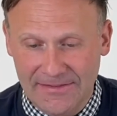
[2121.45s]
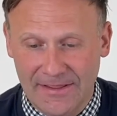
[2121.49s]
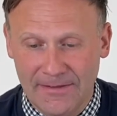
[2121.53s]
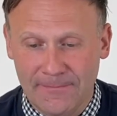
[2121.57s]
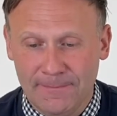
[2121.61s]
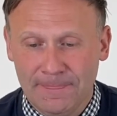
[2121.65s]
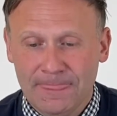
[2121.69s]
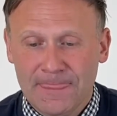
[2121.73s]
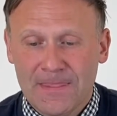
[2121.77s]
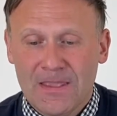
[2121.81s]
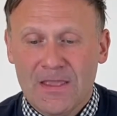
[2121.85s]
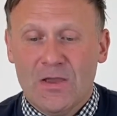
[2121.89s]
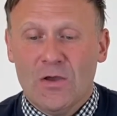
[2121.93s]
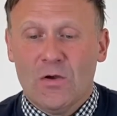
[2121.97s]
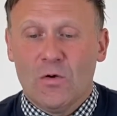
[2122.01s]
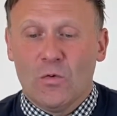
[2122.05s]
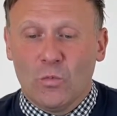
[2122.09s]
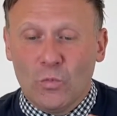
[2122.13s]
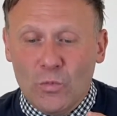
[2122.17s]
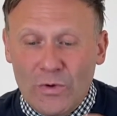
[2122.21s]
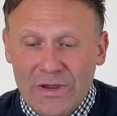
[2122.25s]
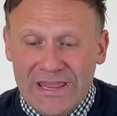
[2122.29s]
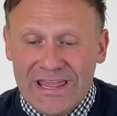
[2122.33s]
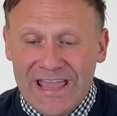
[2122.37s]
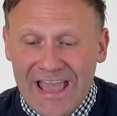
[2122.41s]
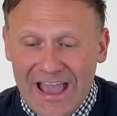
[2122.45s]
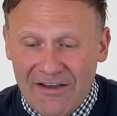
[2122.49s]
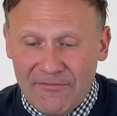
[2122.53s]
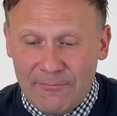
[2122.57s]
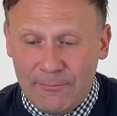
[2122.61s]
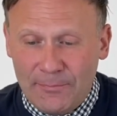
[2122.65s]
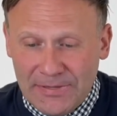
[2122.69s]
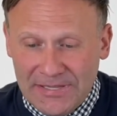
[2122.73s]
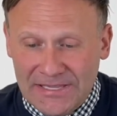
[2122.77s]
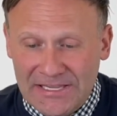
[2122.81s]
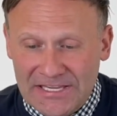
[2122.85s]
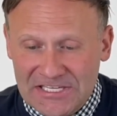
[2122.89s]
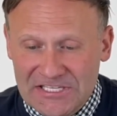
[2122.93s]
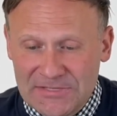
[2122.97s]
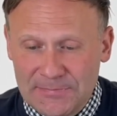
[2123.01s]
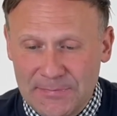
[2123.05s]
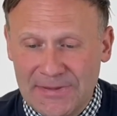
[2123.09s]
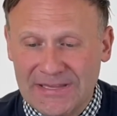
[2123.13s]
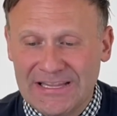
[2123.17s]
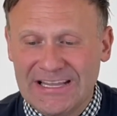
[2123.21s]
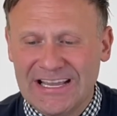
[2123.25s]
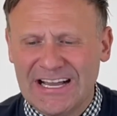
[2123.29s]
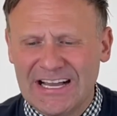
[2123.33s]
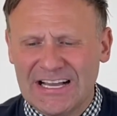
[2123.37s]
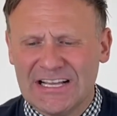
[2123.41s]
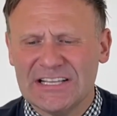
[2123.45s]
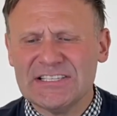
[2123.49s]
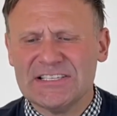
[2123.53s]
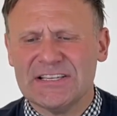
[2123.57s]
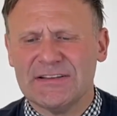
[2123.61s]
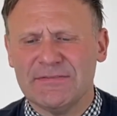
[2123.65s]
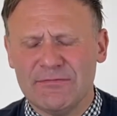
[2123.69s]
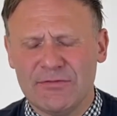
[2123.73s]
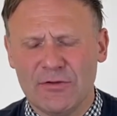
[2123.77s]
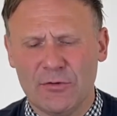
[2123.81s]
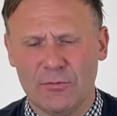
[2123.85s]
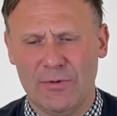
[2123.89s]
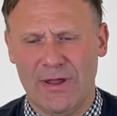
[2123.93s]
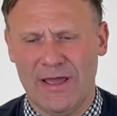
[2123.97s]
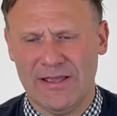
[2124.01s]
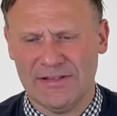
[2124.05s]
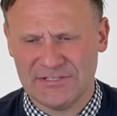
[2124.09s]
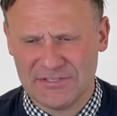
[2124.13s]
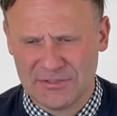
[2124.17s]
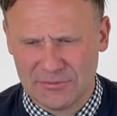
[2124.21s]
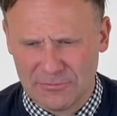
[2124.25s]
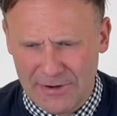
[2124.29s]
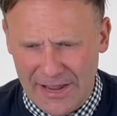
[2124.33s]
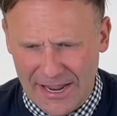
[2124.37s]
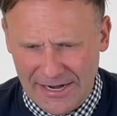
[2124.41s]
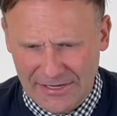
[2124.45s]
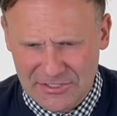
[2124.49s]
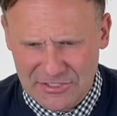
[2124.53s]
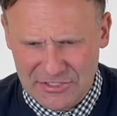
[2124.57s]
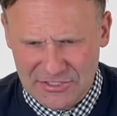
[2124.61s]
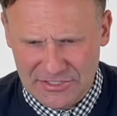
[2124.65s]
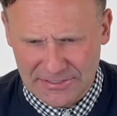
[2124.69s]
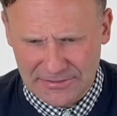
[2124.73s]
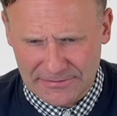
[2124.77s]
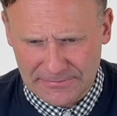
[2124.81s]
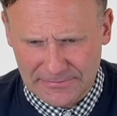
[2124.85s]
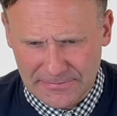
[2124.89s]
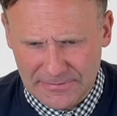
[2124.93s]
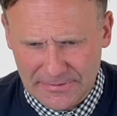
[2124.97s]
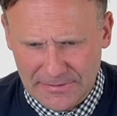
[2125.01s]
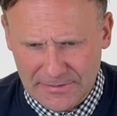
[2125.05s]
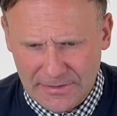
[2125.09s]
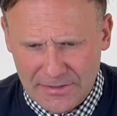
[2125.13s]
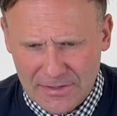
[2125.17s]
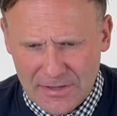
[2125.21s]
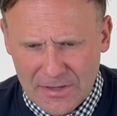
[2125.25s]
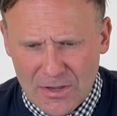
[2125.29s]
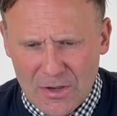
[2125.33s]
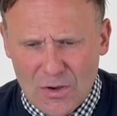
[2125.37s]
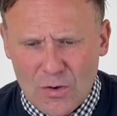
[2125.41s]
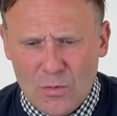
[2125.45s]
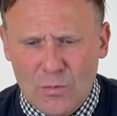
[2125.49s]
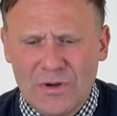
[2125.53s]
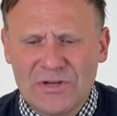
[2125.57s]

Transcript: that we have peace because of the resurrection.